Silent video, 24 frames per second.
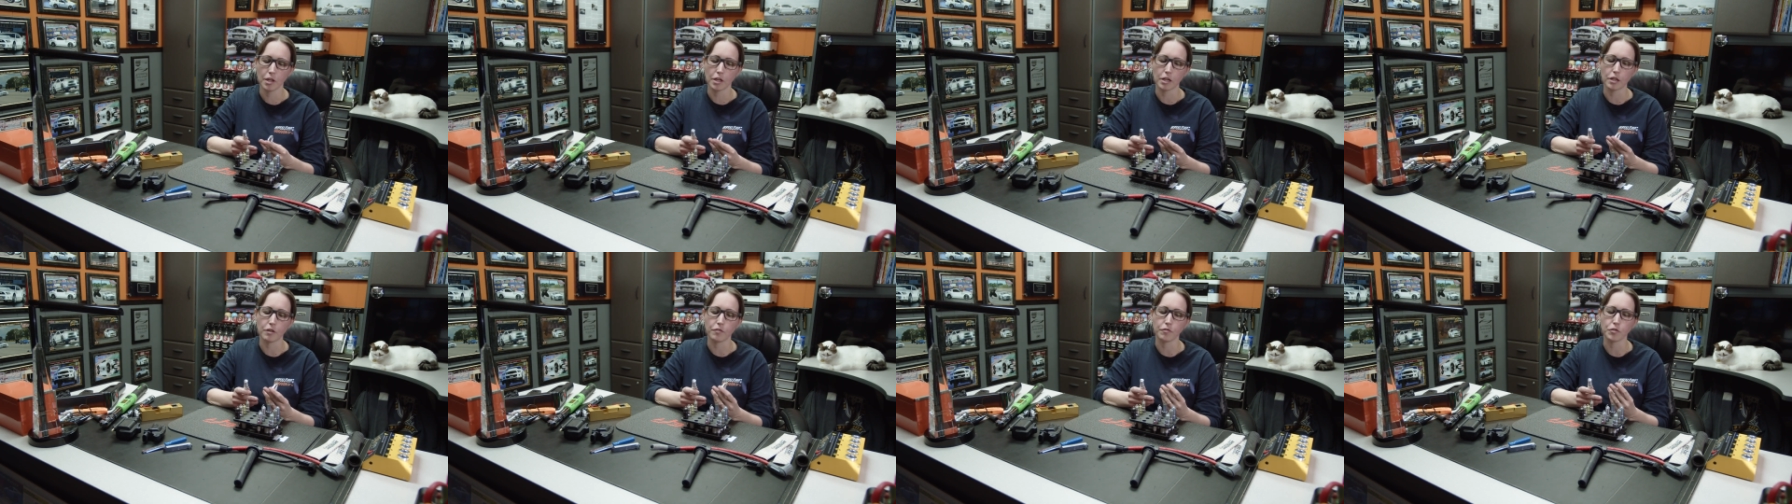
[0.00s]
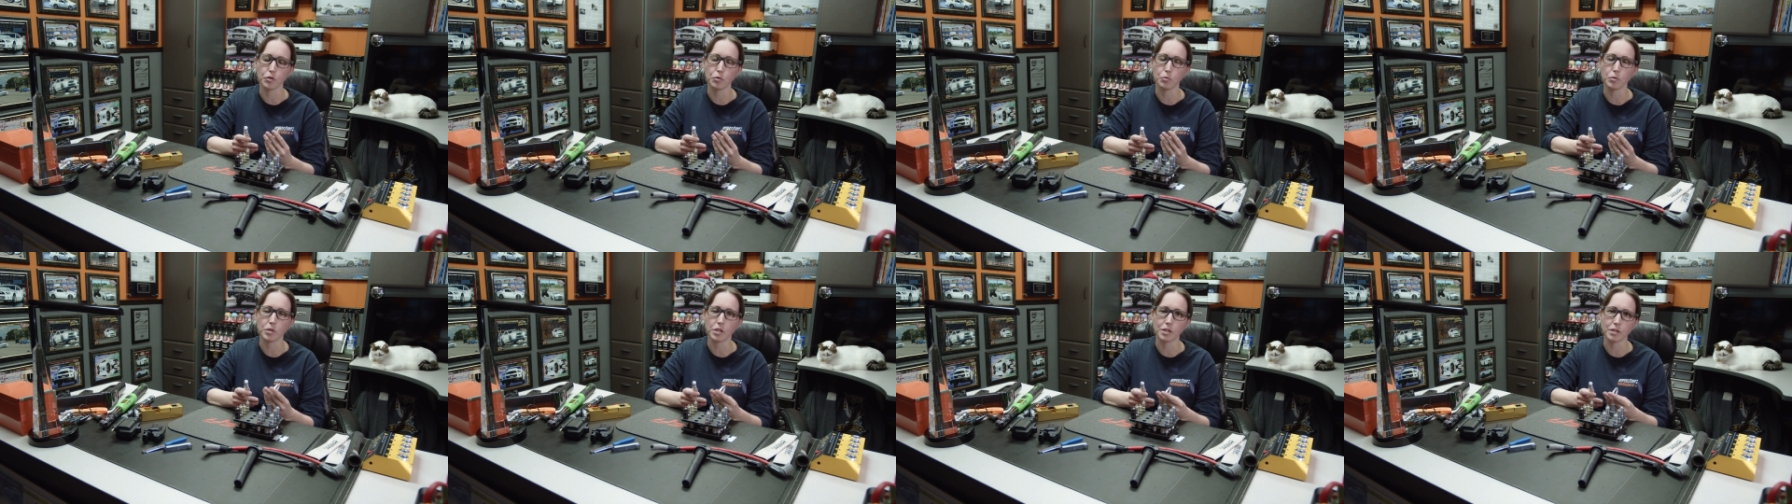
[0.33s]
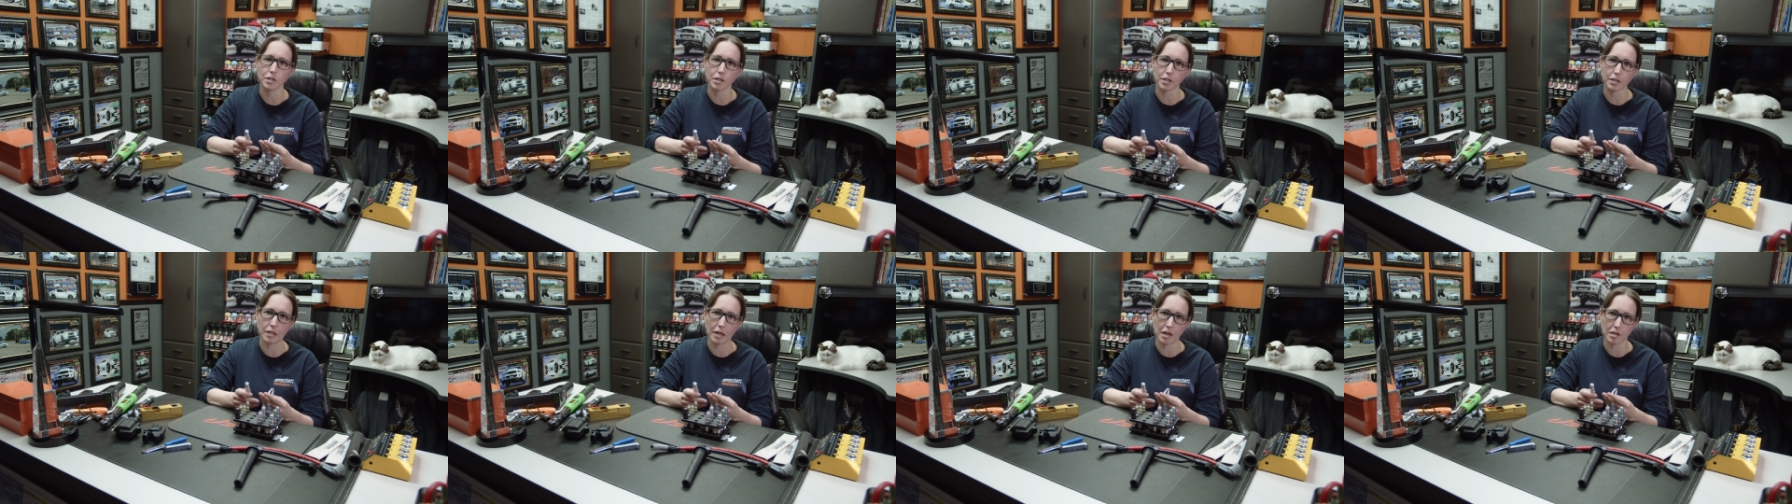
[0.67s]
if you need
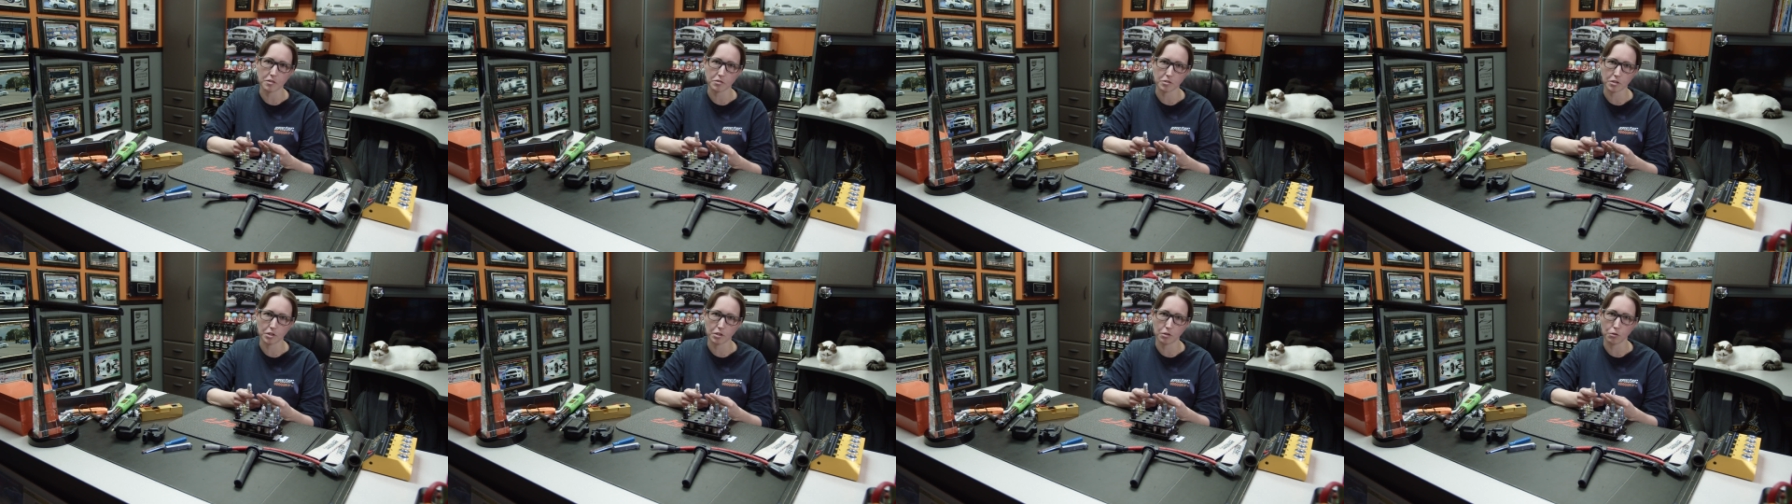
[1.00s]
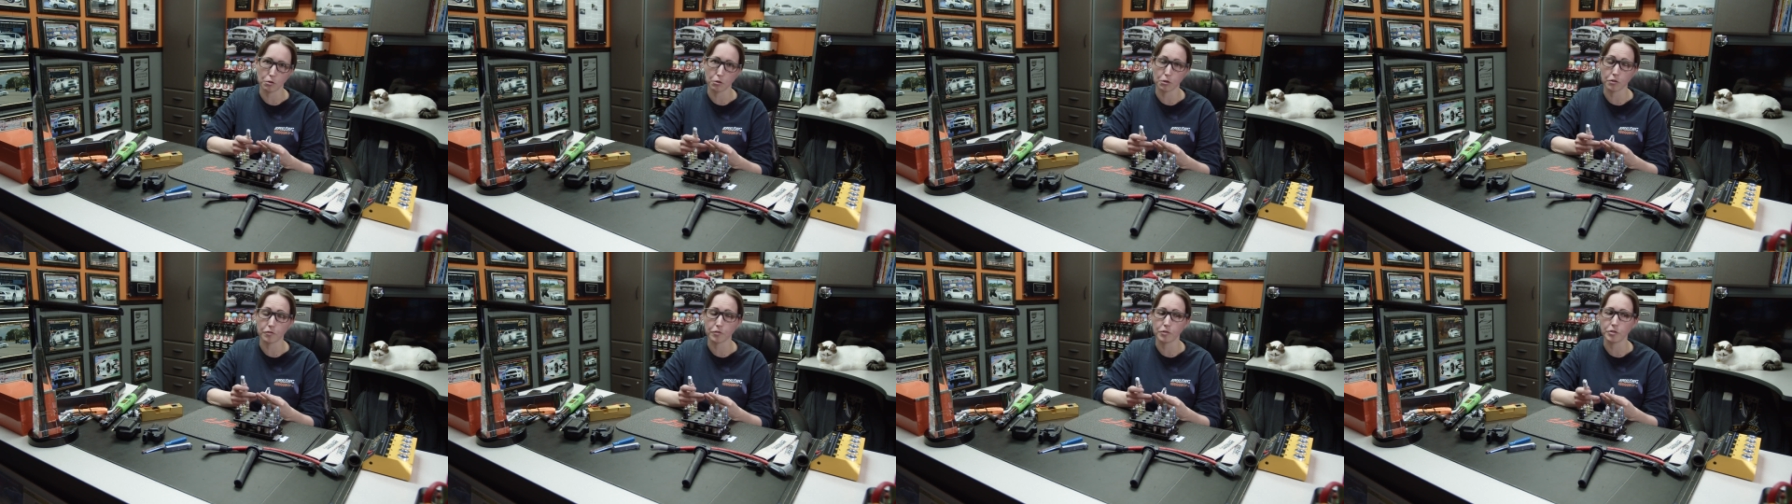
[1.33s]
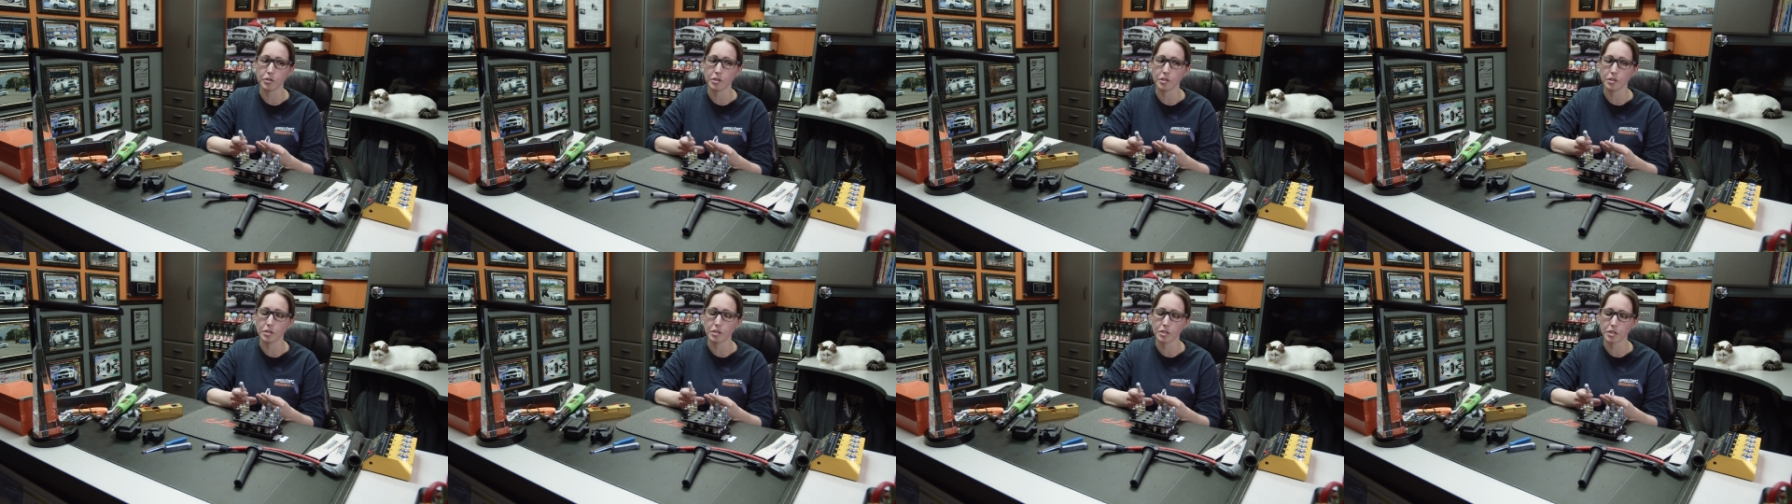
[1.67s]
the gasket or if you
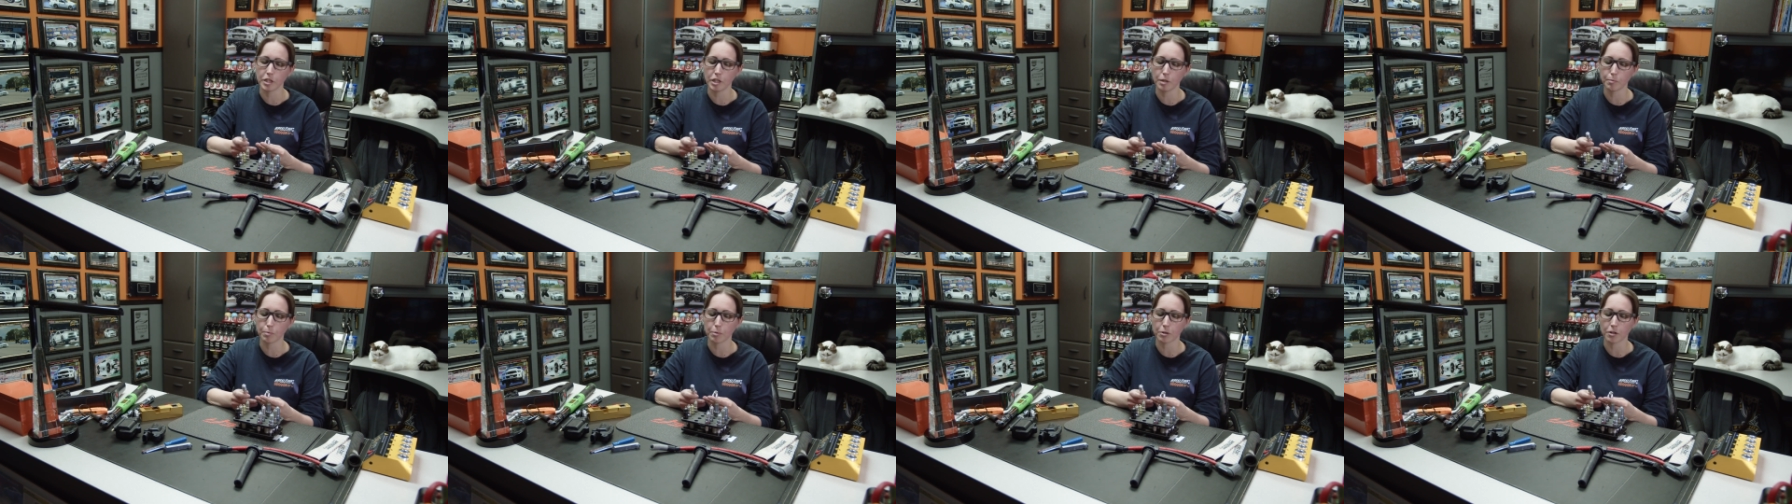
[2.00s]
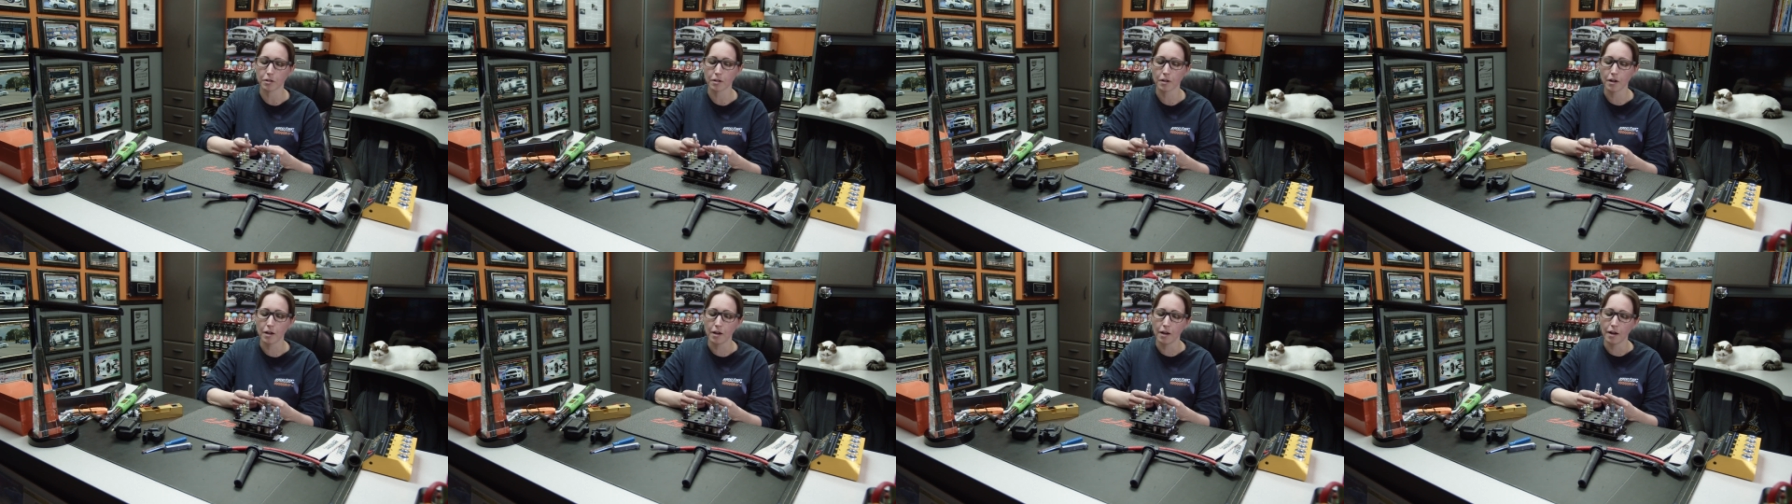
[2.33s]
need the taper.